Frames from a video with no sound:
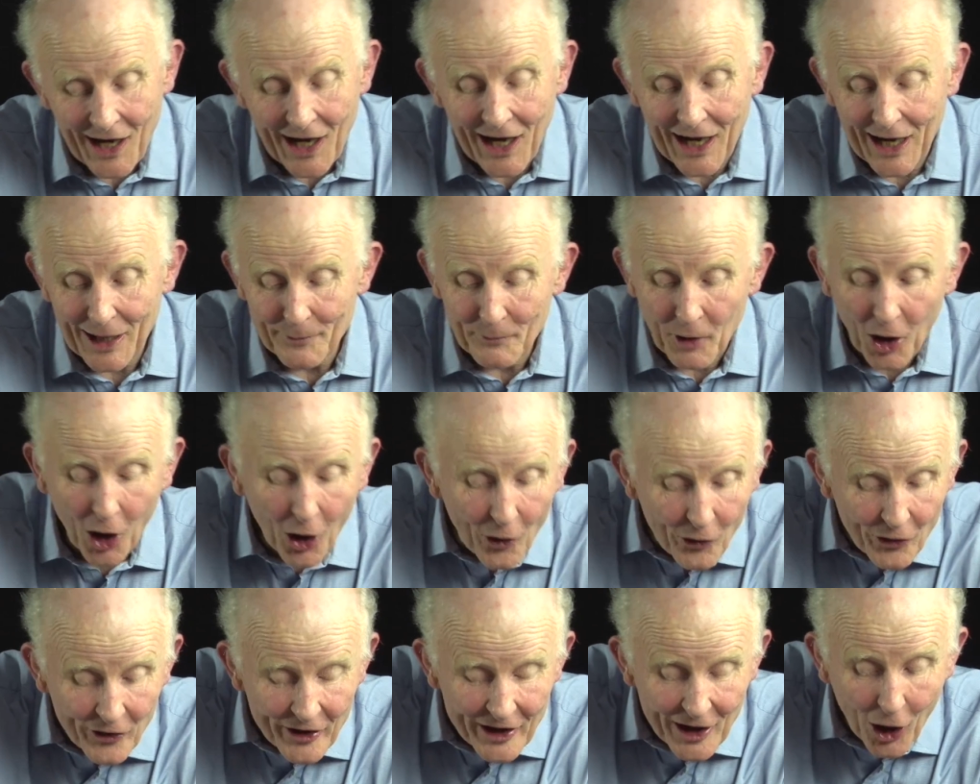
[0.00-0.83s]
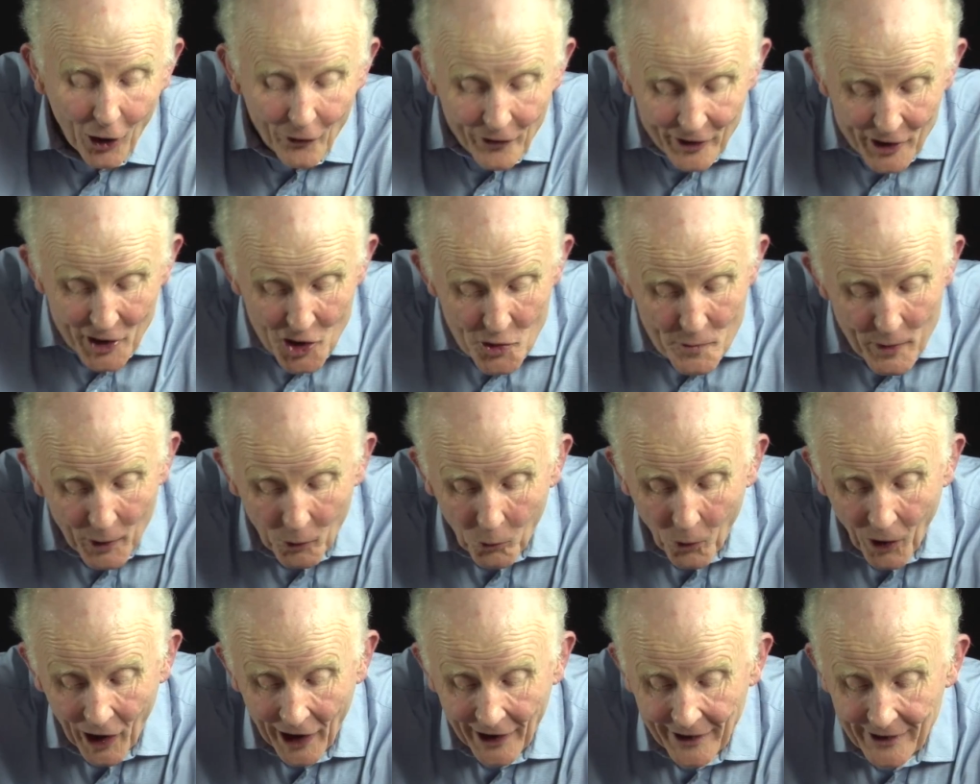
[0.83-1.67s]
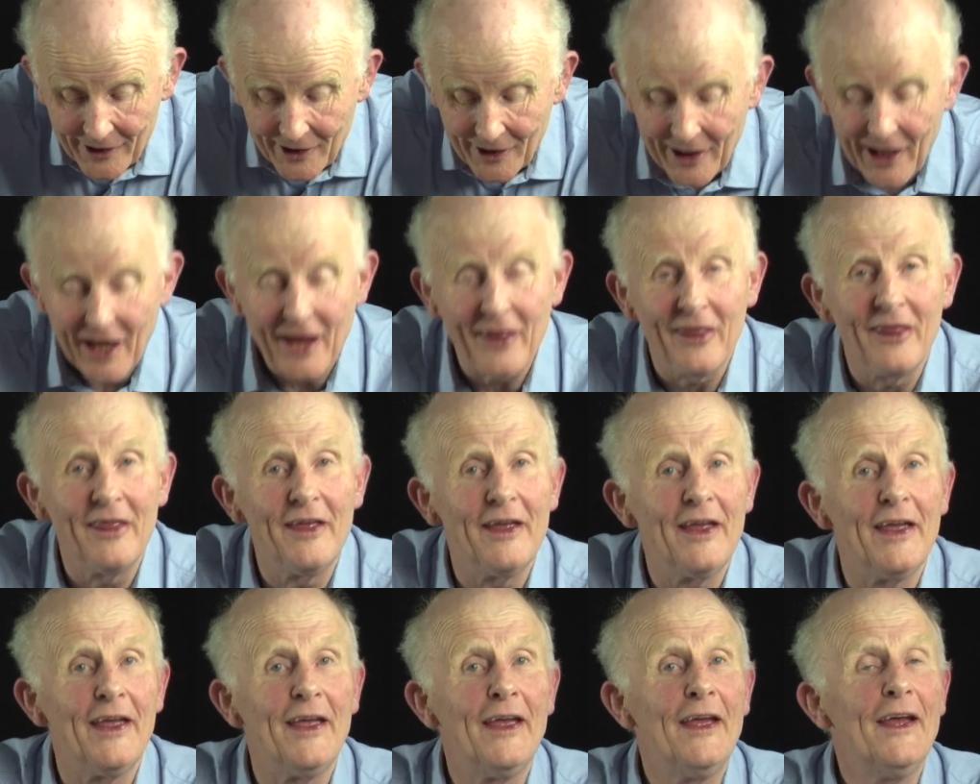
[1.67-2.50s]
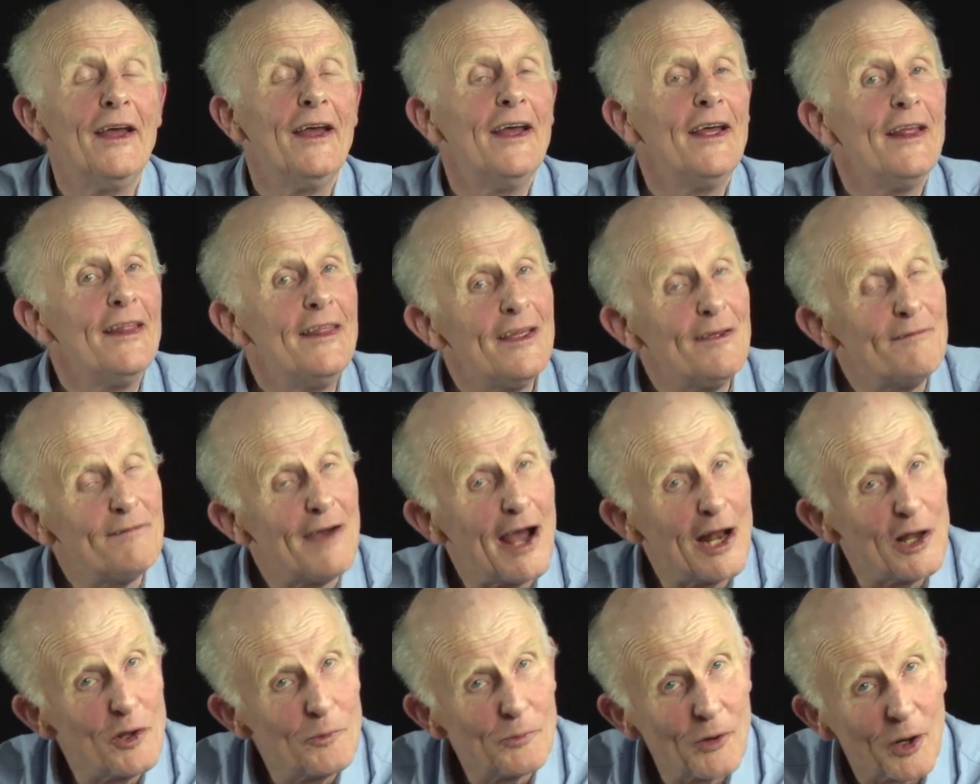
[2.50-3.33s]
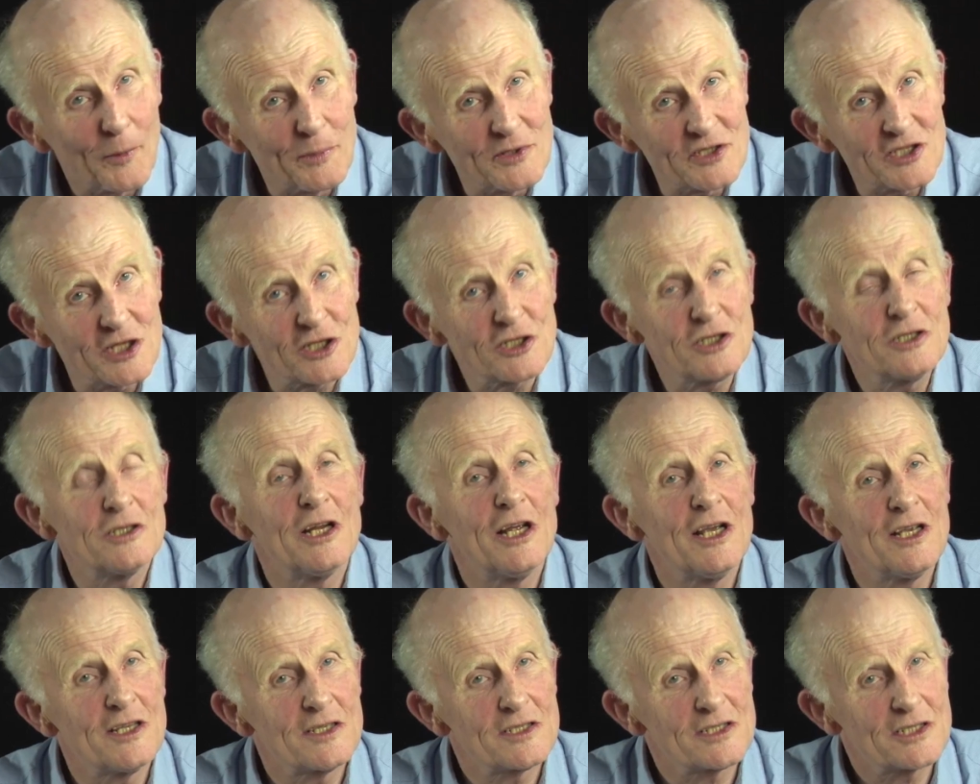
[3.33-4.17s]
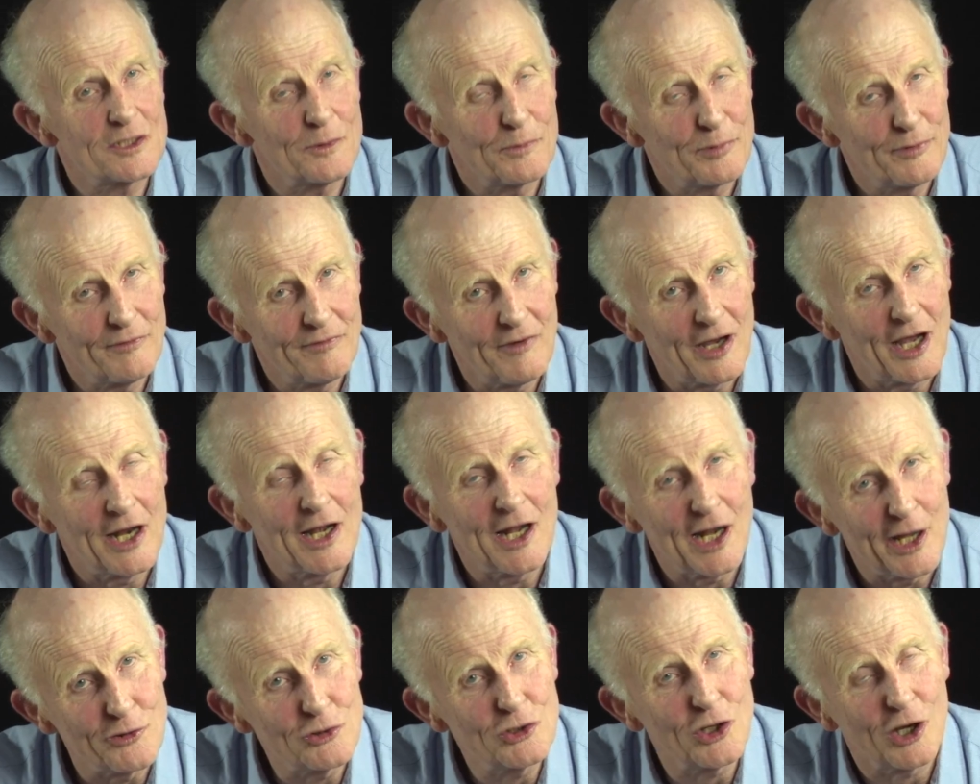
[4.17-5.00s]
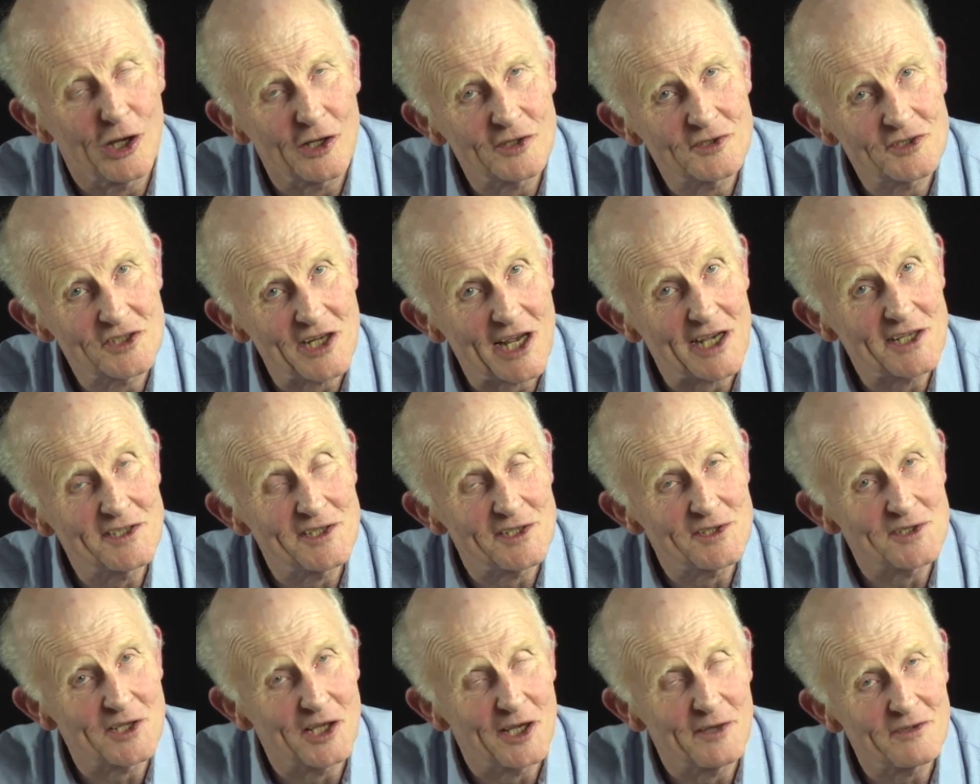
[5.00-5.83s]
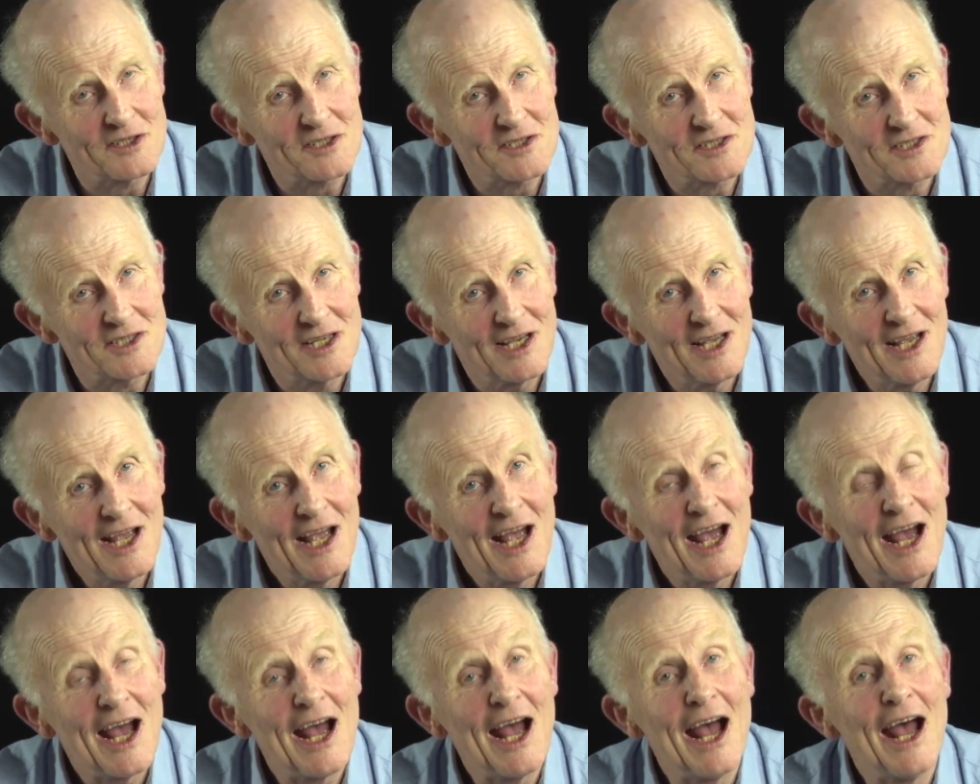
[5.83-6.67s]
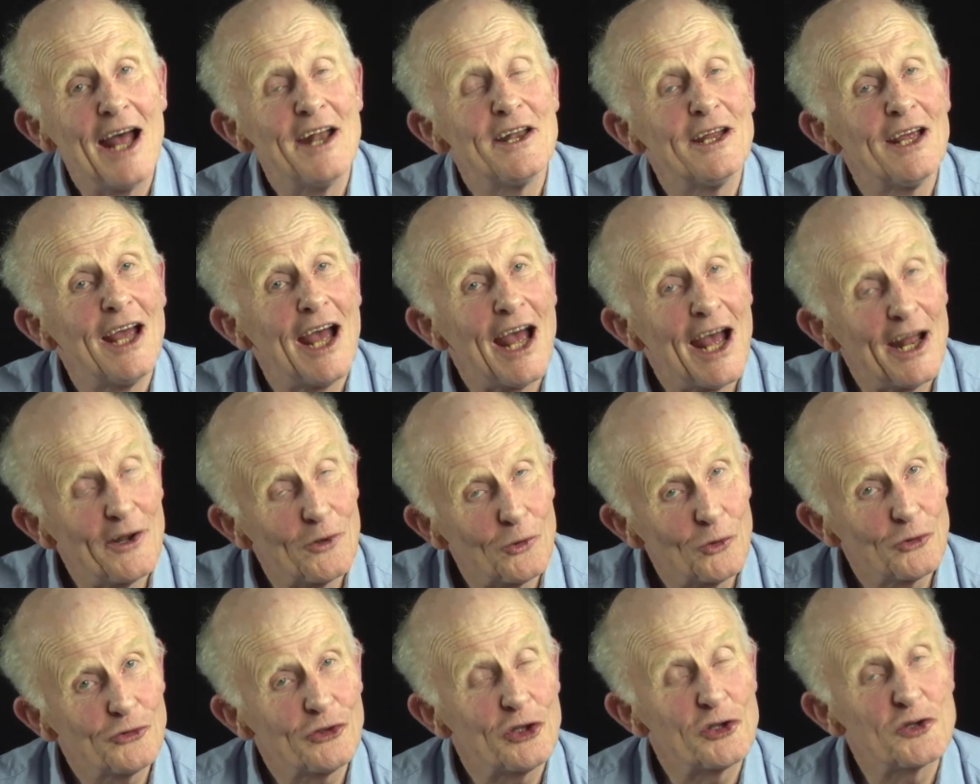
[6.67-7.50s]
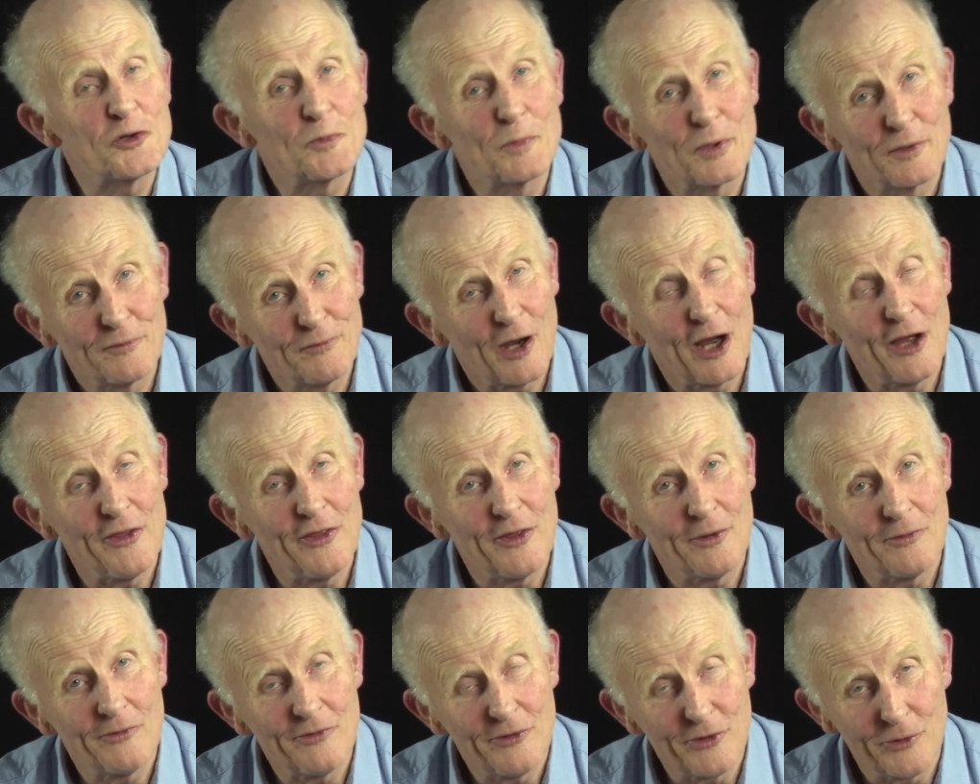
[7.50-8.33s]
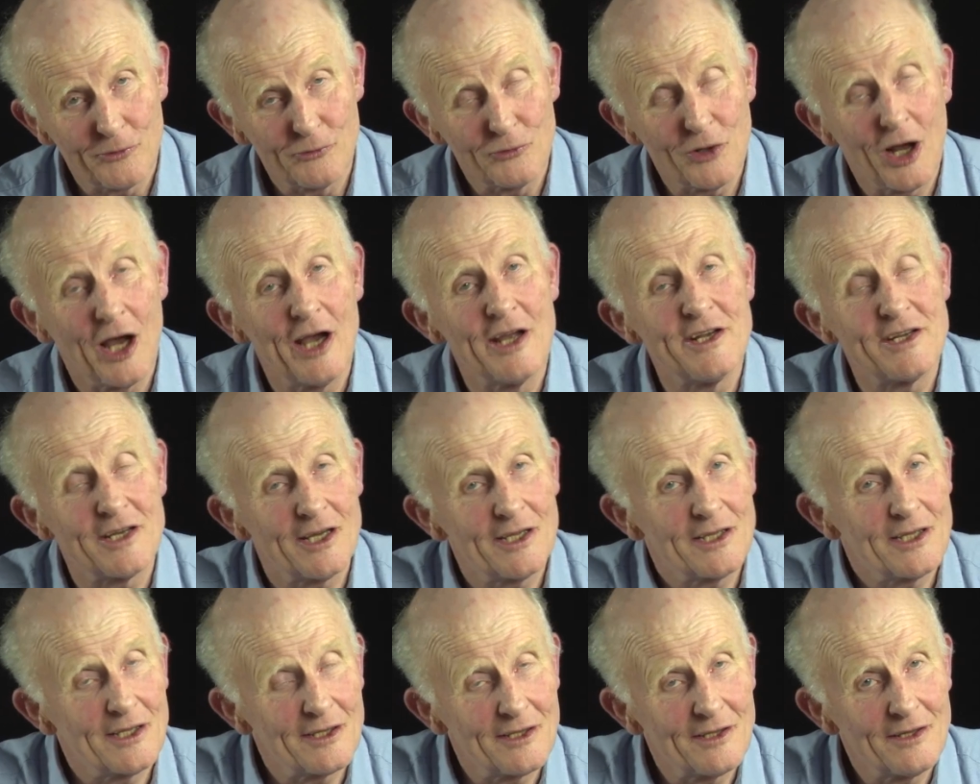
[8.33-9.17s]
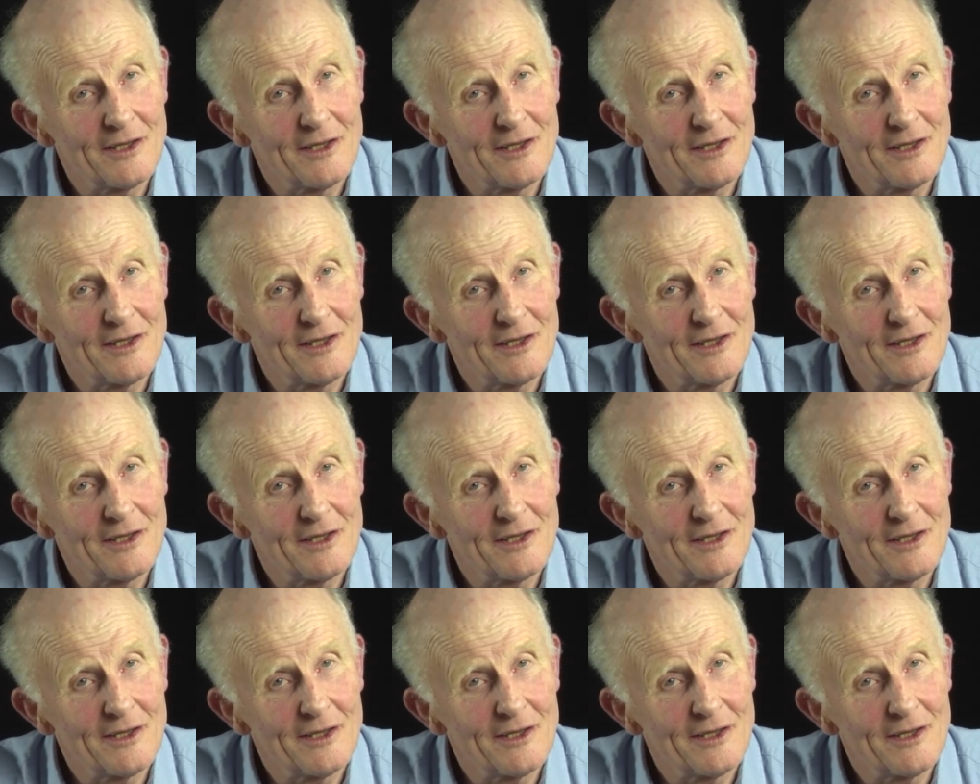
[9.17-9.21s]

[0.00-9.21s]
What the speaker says: On the Uber one, then the value proposition is to provide low-cost taxi service, and also to provide the rider,